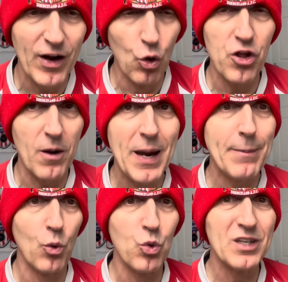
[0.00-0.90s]
I know that
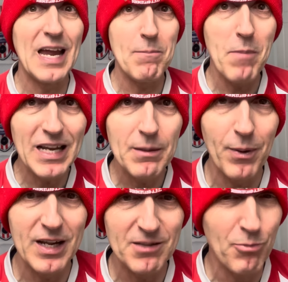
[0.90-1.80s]
people wouldn't keep many
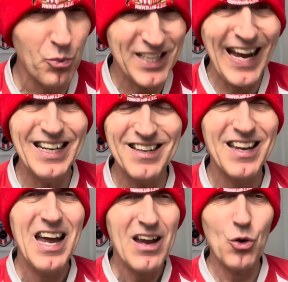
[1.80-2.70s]
players, but we cannot,
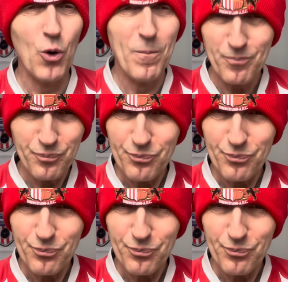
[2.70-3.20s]
you know,